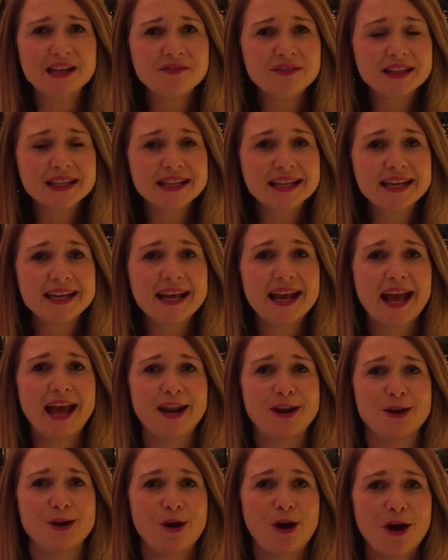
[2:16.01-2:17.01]
evenly
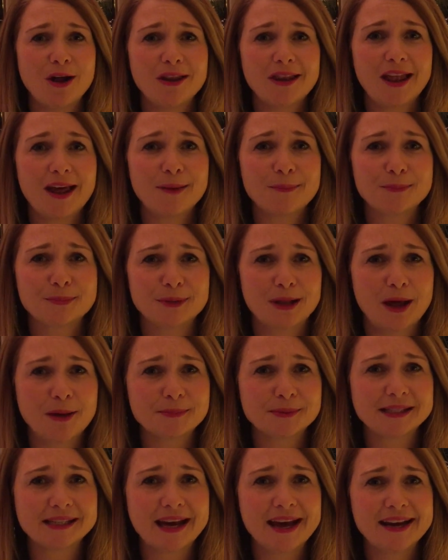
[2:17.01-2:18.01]
and not lop
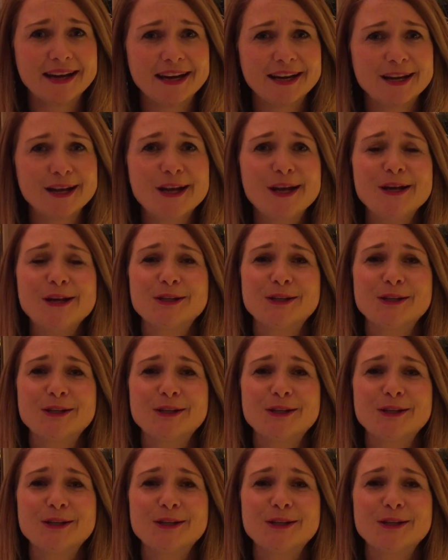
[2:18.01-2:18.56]
lopsided.